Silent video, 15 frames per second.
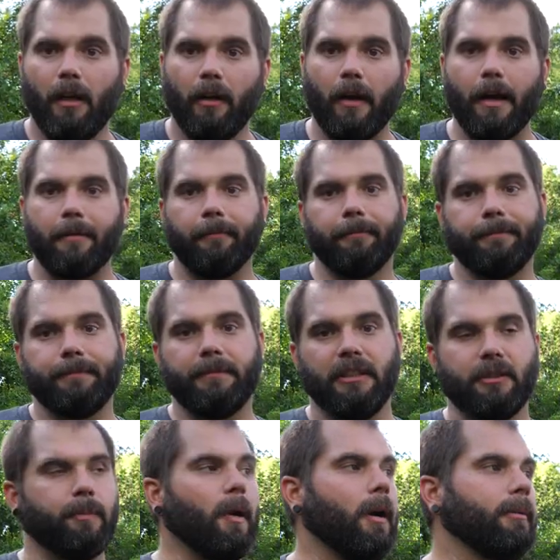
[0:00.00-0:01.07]
All right,
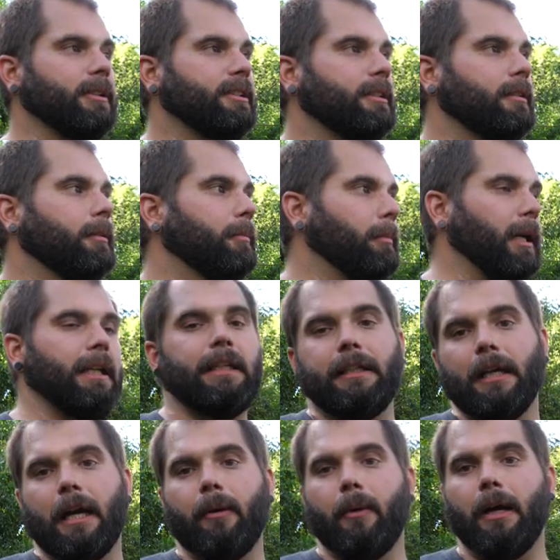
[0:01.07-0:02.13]
as promised, my
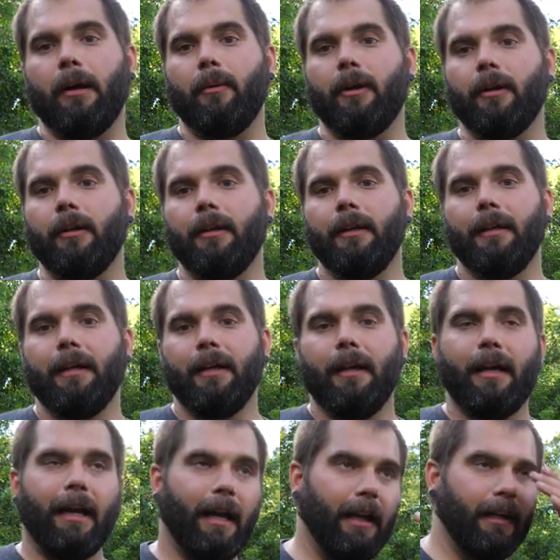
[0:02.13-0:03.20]
DIY one.
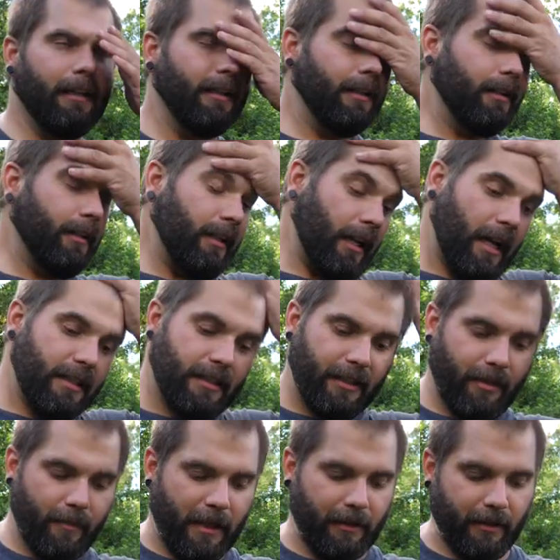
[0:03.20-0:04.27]
And the nice
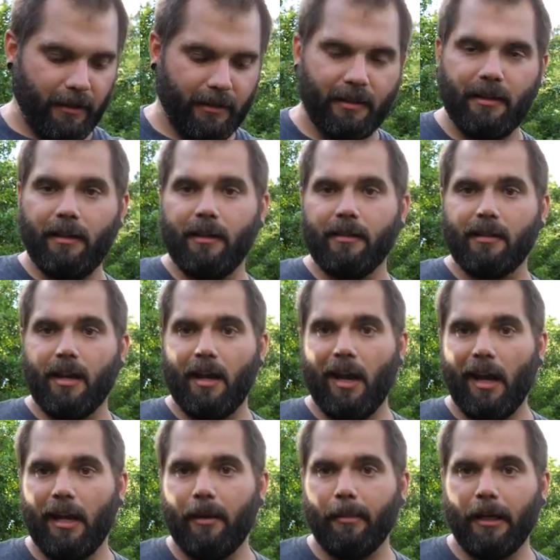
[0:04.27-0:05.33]
thing about this is
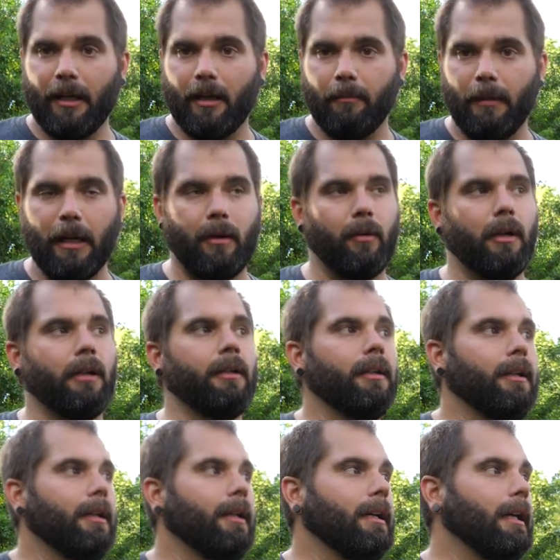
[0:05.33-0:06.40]
anybody can make one,
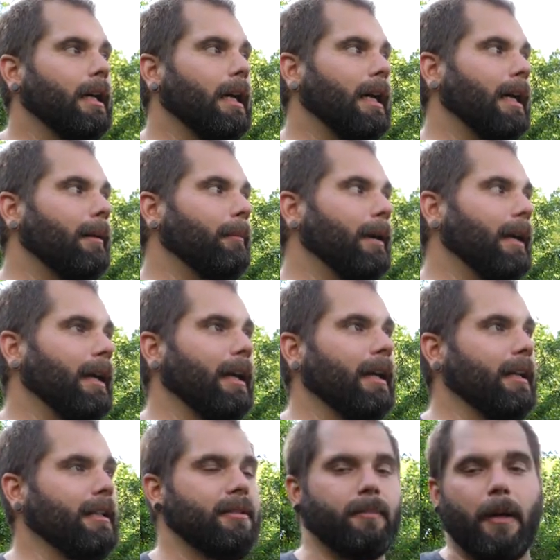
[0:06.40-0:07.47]
um,
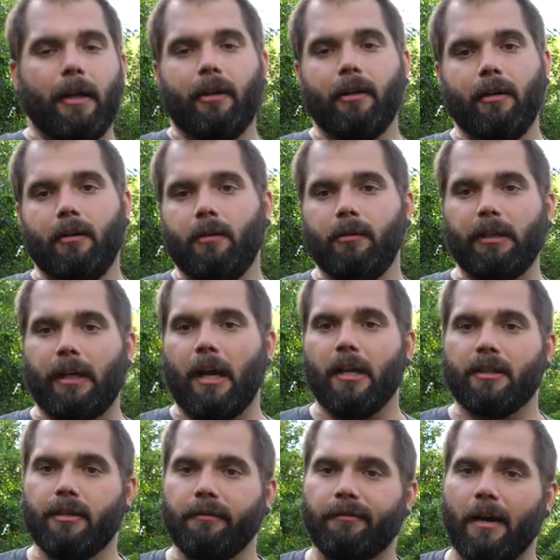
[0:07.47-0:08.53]
and it's probably gonna only
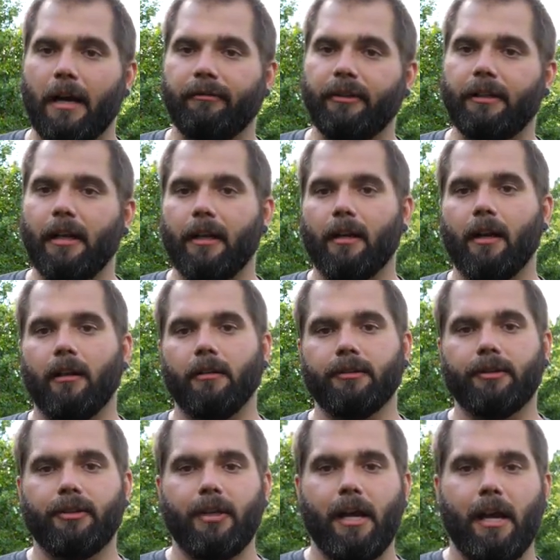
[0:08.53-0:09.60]
cost you five to
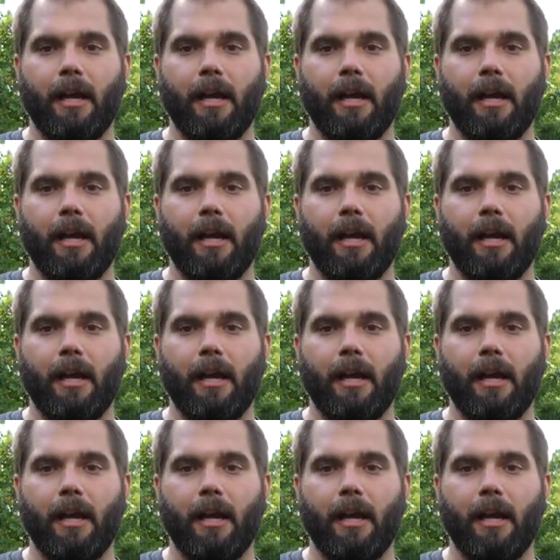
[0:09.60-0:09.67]
$10.